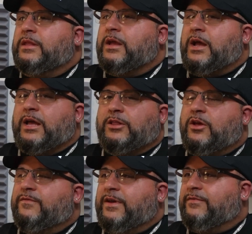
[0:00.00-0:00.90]
I
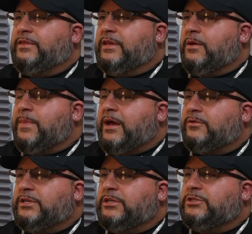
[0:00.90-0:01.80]
love everything about
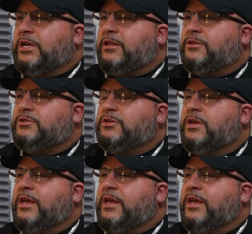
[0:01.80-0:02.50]
Teen Challenge,